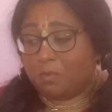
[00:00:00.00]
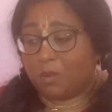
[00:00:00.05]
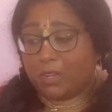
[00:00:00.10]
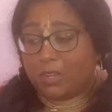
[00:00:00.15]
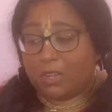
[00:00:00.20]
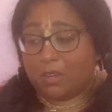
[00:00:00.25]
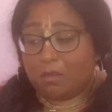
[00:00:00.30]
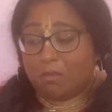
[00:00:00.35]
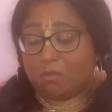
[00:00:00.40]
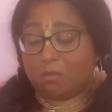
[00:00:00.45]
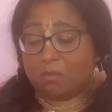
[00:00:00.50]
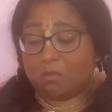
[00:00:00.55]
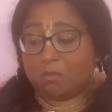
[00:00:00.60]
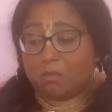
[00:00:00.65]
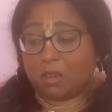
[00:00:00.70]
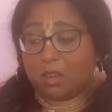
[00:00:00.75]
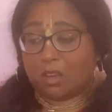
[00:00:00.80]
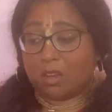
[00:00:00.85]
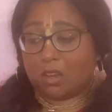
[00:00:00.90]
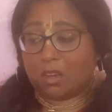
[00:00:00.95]
but
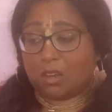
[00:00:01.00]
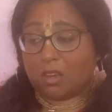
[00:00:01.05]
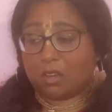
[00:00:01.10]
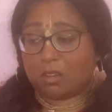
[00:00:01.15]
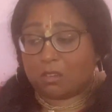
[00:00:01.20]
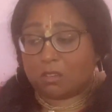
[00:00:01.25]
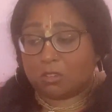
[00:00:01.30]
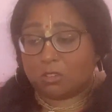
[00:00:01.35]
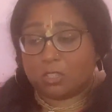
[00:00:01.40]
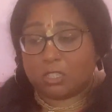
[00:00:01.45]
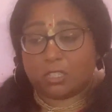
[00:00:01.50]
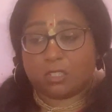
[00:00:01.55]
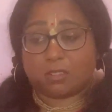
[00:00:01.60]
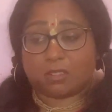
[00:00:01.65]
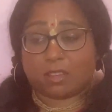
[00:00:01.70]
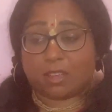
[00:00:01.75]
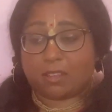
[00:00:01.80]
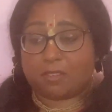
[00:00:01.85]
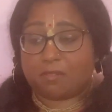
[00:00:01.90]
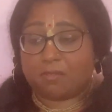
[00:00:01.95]
uh, Guruji
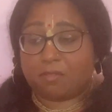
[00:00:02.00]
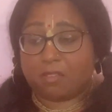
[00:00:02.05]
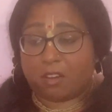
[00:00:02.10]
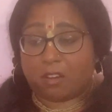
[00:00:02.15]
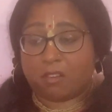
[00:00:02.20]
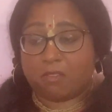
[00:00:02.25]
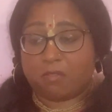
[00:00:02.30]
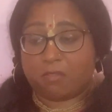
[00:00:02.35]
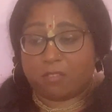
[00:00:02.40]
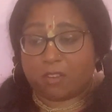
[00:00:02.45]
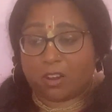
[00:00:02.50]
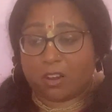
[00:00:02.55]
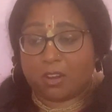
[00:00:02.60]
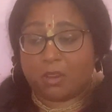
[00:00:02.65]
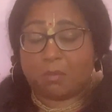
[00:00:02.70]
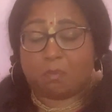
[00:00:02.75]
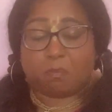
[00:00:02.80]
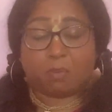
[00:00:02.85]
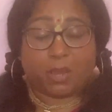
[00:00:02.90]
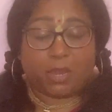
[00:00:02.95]
is like very,
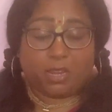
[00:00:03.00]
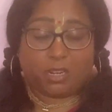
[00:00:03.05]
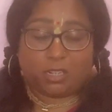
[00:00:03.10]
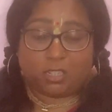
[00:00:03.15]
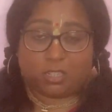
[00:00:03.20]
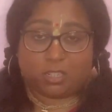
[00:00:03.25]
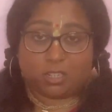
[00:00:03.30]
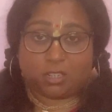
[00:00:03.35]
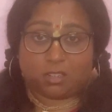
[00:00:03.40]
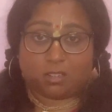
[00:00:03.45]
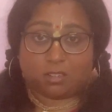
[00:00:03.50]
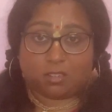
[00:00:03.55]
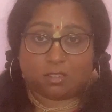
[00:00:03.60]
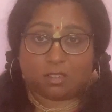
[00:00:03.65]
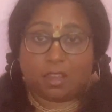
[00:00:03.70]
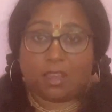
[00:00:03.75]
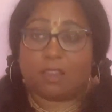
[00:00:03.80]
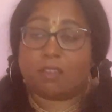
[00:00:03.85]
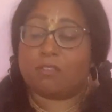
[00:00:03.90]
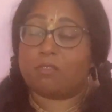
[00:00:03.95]
very patient
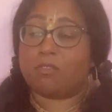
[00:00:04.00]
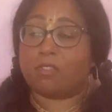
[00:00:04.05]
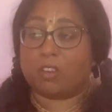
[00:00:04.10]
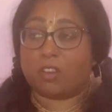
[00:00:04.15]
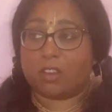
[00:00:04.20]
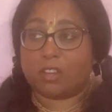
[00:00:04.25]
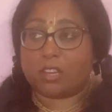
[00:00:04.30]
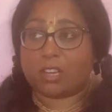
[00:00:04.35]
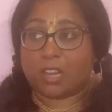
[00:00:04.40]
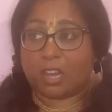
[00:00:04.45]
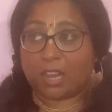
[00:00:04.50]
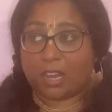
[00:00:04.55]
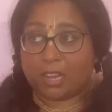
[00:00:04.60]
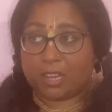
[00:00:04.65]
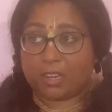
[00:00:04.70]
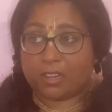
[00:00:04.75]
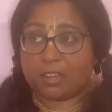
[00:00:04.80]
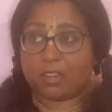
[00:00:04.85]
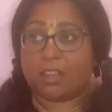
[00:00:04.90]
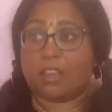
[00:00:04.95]
and very
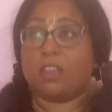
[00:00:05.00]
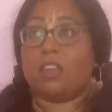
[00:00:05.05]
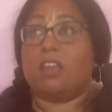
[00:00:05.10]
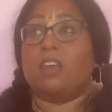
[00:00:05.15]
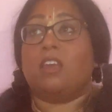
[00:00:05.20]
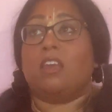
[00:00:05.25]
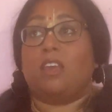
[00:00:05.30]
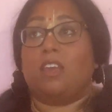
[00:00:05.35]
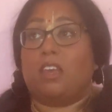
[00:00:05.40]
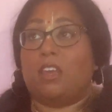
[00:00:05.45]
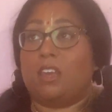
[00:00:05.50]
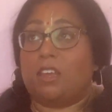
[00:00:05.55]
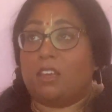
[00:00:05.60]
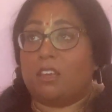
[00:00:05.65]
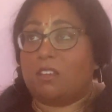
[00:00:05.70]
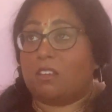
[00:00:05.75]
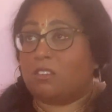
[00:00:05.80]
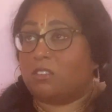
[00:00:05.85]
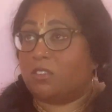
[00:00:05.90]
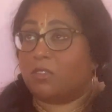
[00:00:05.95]
kind
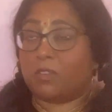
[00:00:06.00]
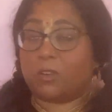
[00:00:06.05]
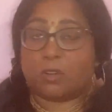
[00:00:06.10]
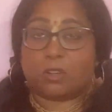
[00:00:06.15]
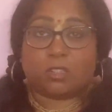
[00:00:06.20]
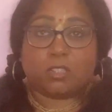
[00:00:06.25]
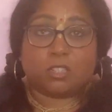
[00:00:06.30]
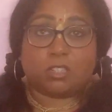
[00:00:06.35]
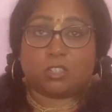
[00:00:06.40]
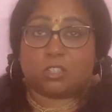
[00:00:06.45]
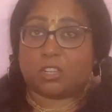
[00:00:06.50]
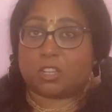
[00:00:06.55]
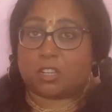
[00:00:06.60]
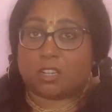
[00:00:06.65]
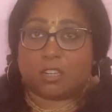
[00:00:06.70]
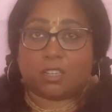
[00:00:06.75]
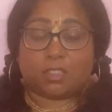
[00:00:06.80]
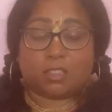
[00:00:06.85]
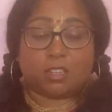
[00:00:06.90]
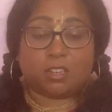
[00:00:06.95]
and devoted to
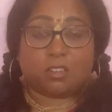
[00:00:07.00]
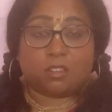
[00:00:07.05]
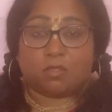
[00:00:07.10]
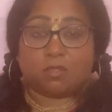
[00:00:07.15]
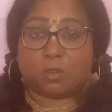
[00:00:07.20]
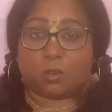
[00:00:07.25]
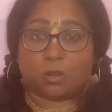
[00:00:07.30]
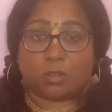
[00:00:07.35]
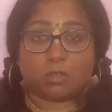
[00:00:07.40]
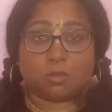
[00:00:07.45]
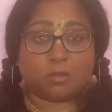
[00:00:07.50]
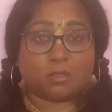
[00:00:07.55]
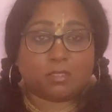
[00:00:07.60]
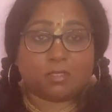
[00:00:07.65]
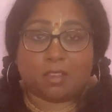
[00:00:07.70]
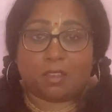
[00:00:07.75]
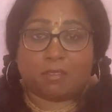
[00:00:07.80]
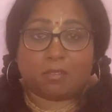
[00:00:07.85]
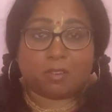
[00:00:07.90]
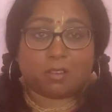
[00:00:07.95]
Jagannath and devoted to
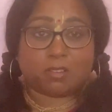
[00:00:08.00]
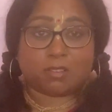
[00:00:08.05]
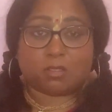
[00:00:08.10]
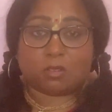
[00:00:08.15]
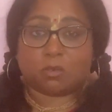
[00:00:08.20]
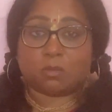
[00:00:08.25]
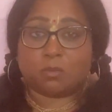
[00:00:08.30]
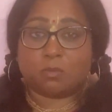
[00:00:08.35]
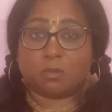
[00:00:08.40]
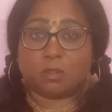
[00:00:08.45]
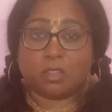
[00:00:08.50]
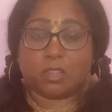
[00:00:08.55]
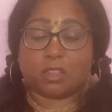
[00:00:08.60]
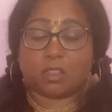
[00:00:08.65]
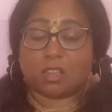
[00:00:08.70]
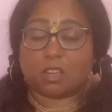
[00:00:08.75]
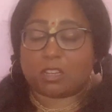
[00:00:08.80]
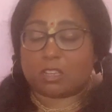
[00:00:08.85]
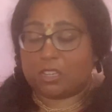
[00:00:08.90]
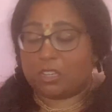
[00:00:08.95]
Seva. So I'm really
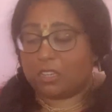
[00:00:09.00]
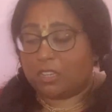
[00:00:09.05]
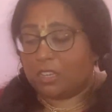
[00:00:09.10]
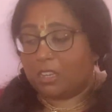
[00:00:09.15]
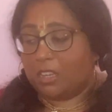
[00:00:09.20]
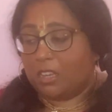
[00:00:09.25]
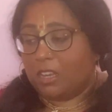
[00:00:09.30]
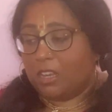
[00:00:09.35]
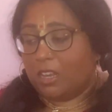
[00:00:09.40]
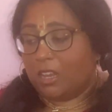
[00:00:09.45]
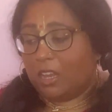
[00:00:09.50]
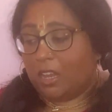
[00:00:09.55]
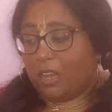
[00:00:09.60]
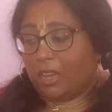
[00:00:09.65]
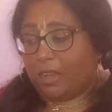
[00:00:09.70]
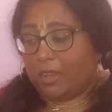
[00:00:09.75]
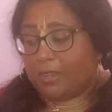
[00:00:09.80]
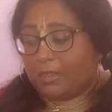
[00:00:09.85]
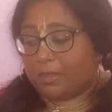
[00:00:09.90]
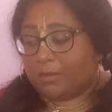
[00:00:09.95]
lucky
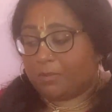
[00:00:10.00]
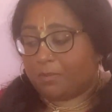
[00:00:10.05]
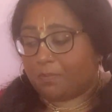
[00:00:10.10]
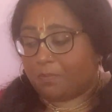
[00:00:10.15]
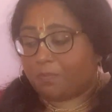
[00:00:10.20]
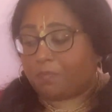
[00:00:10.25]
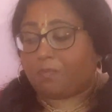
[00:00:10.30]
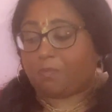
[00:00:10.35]
um,